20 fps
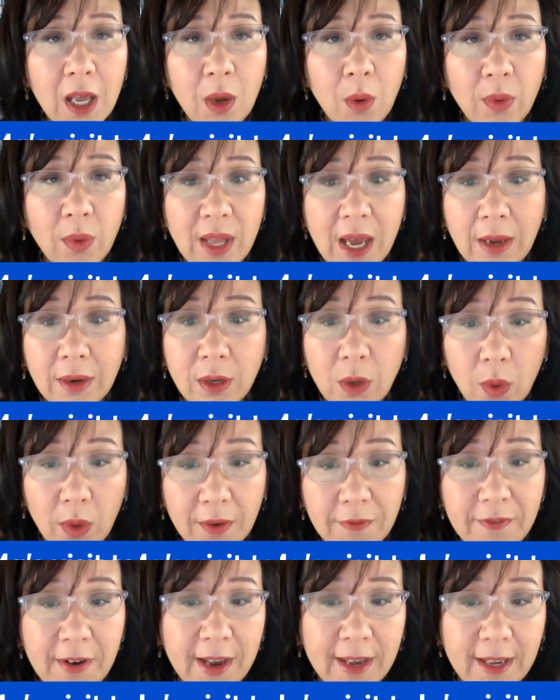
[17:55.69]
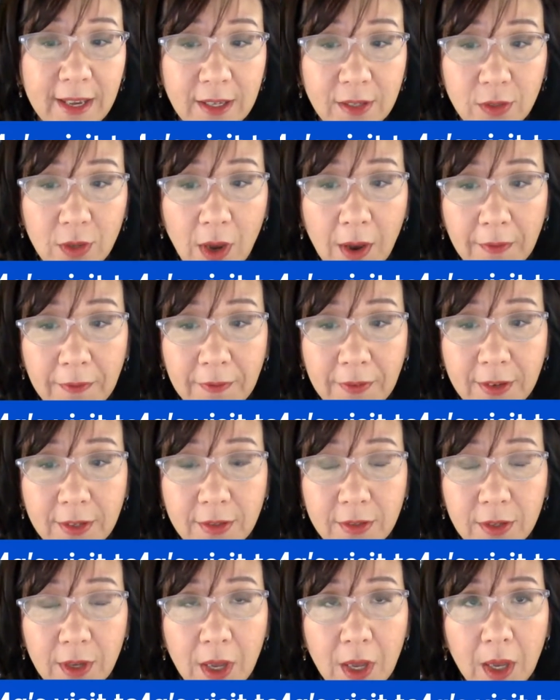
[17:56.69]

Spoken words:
without notifying his office,